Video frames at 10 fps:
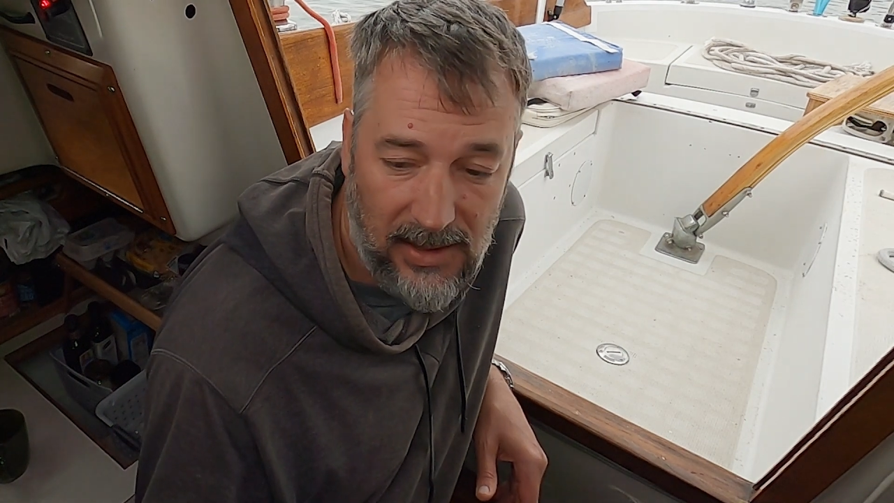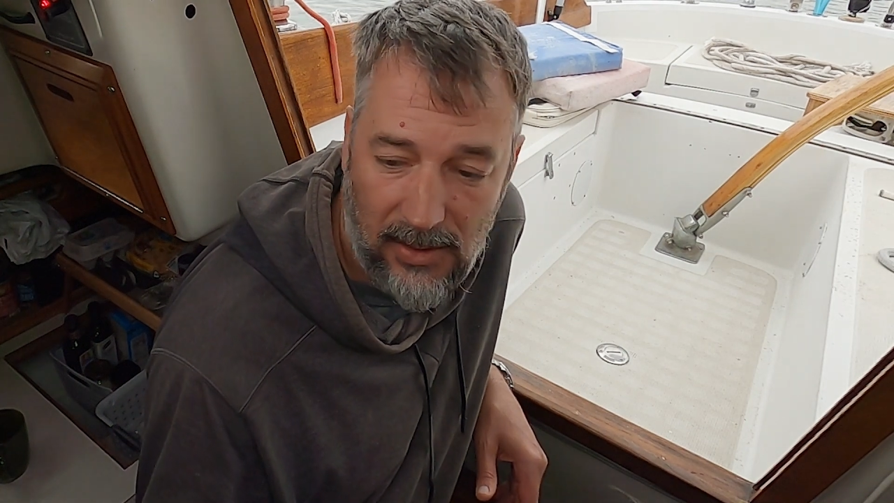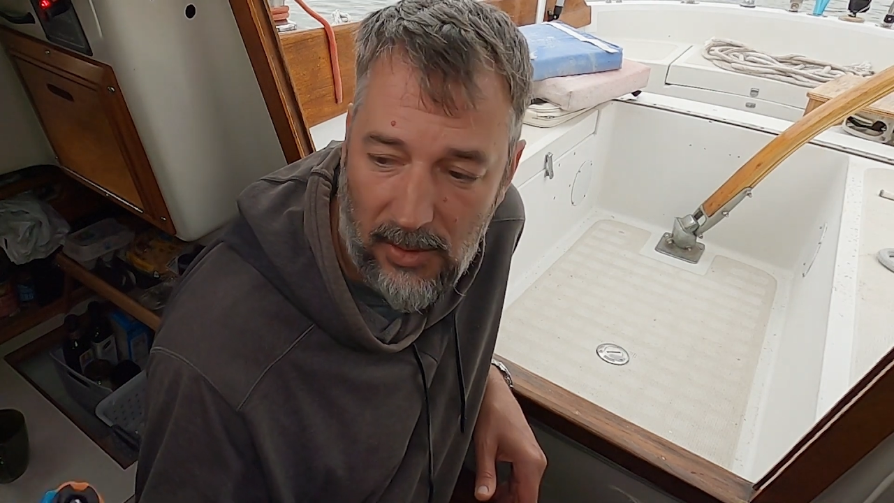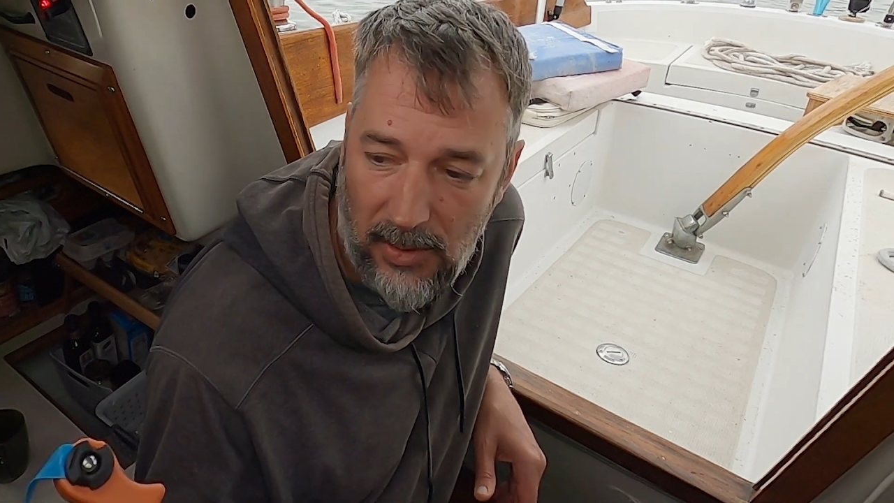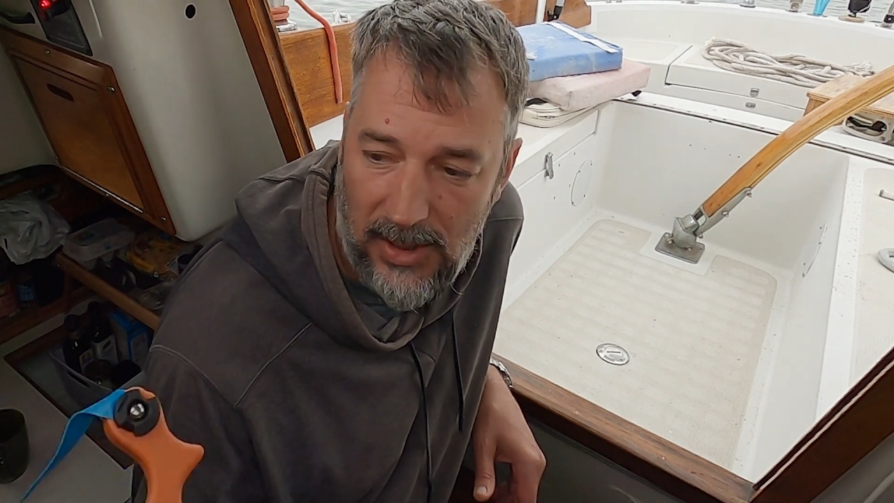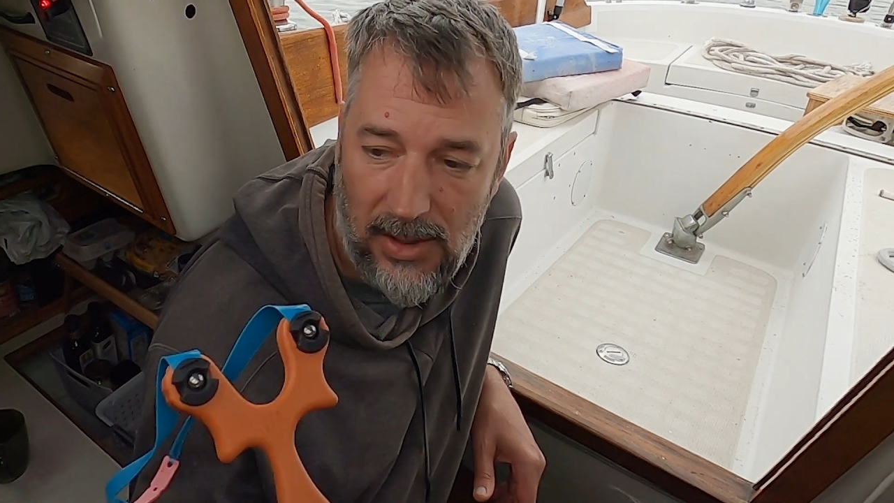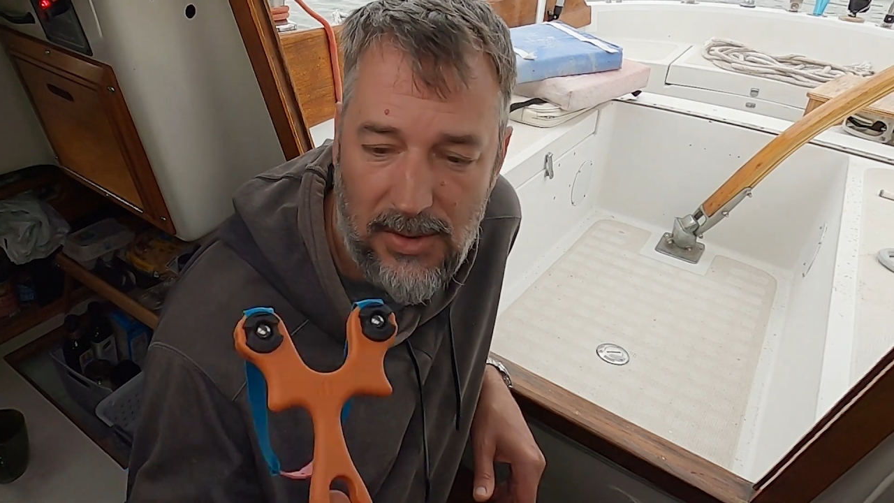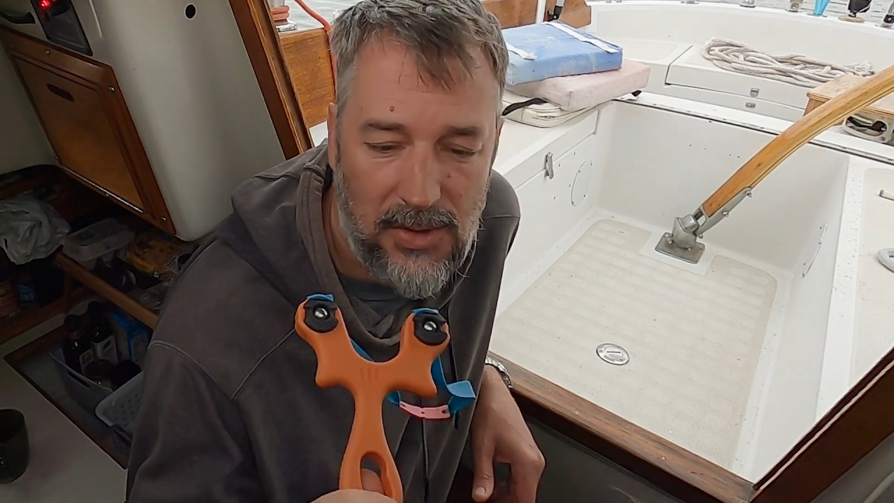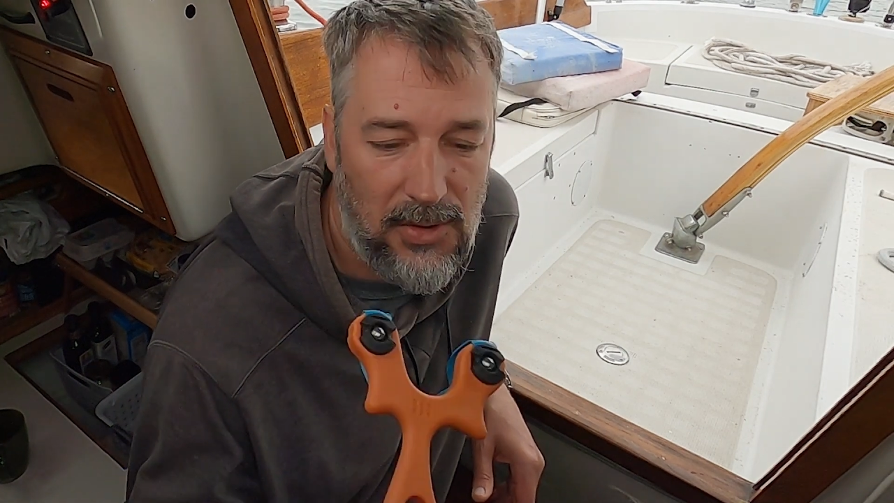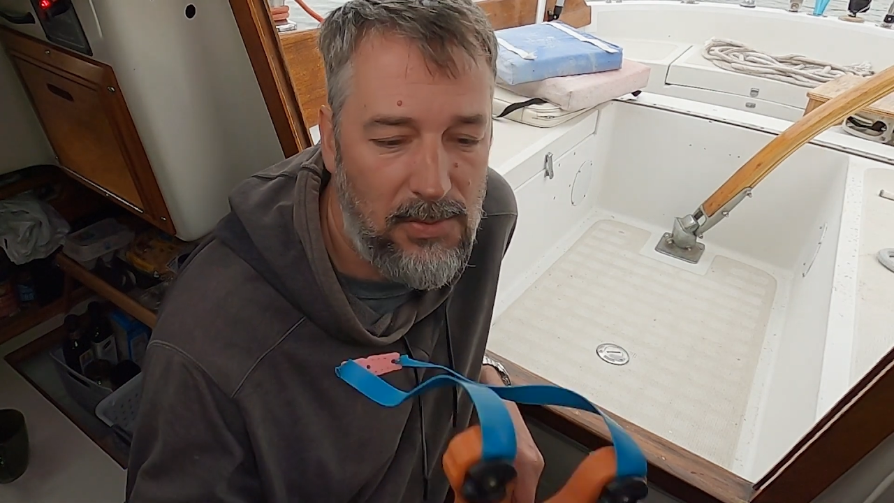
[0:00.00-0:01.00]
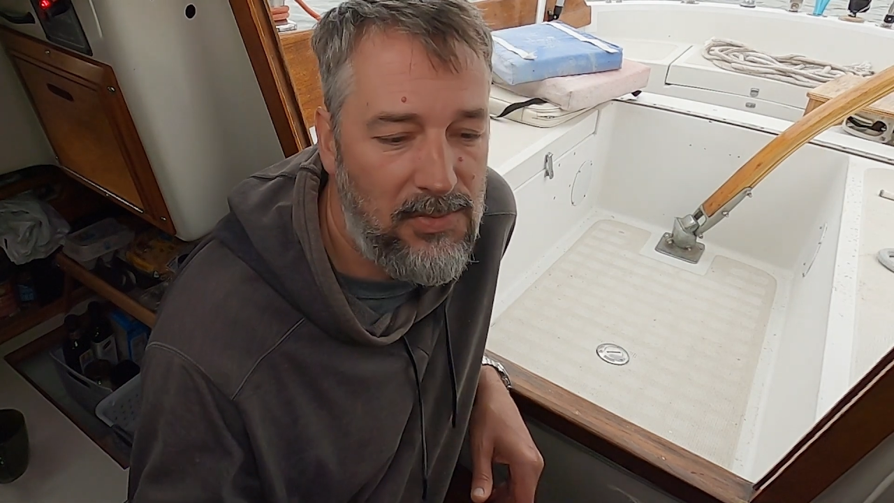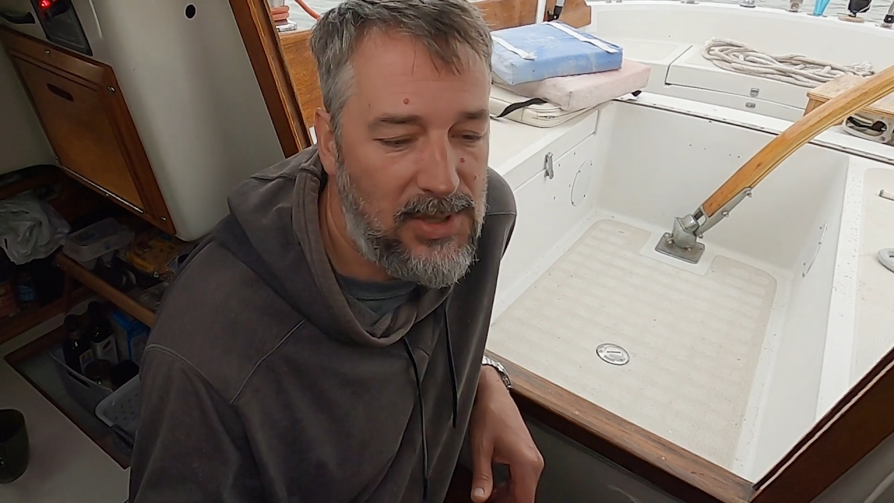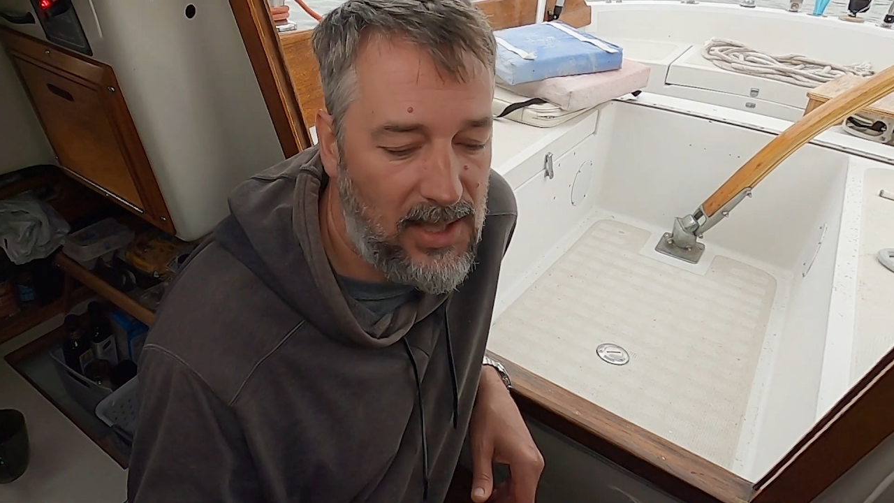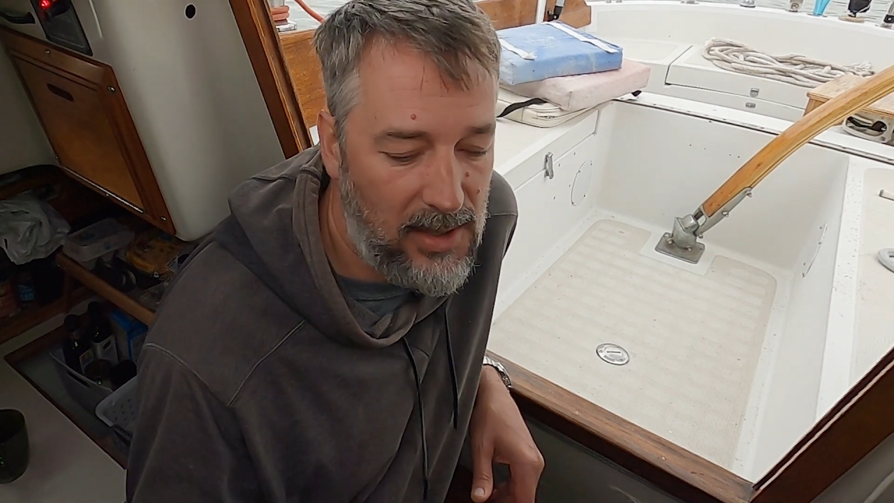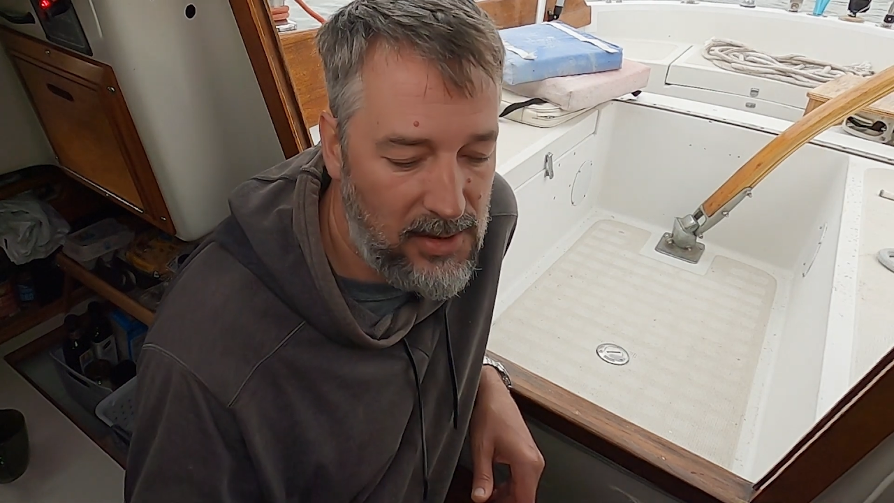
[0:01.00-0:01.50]
An old inner tube
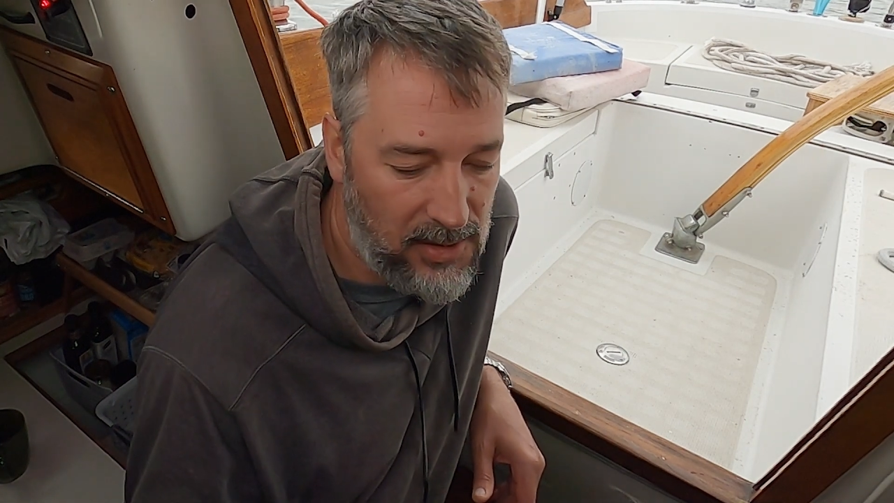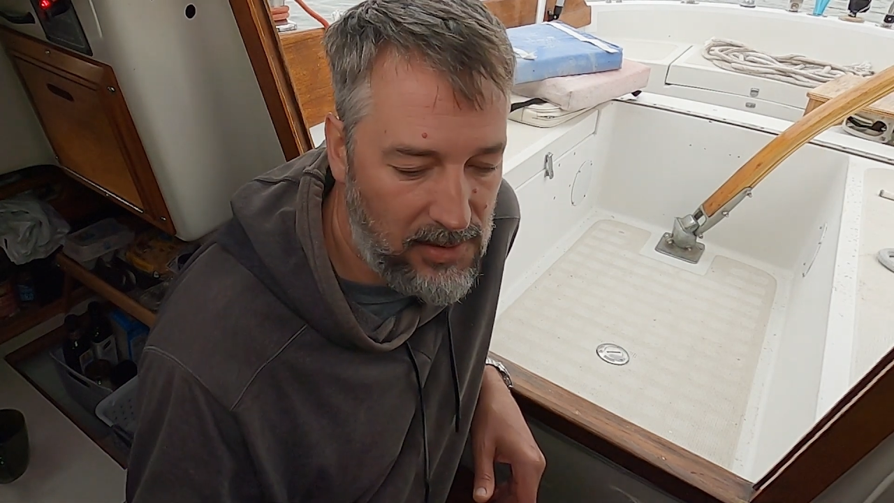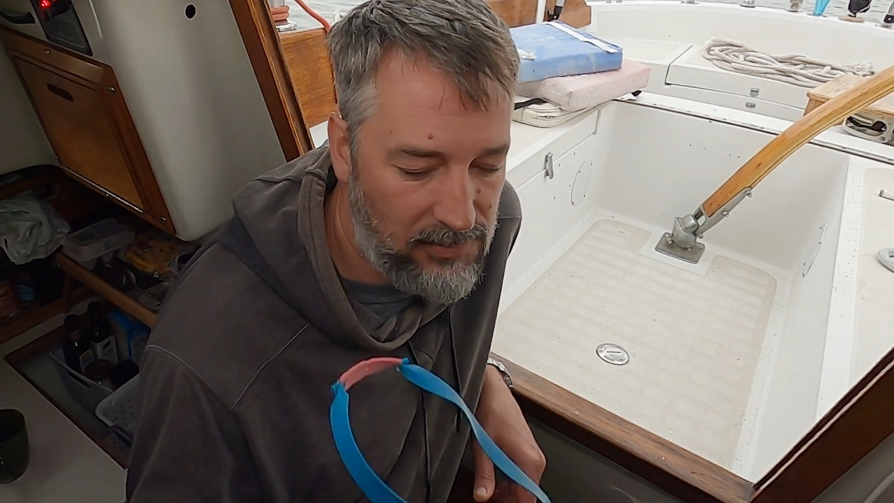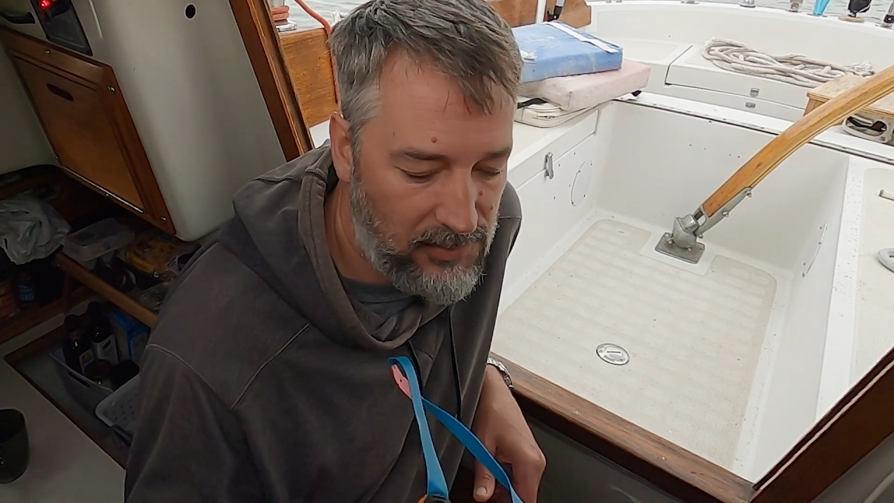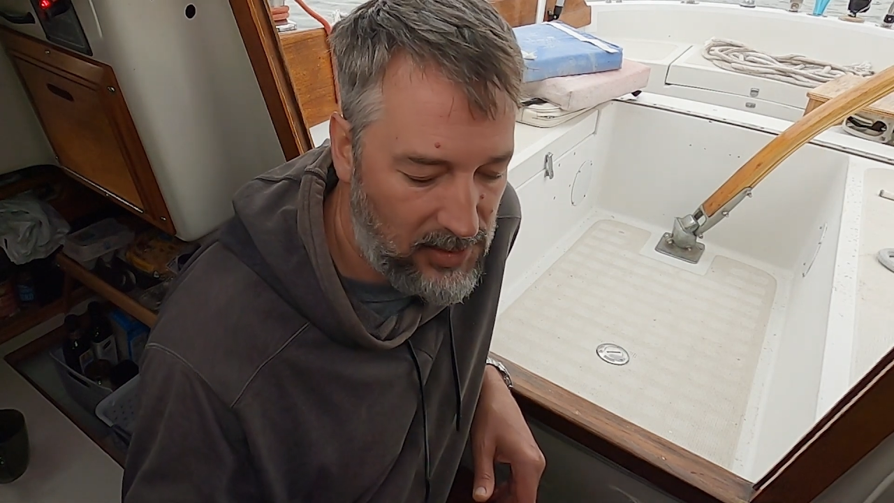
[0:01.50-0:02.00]
tire, you can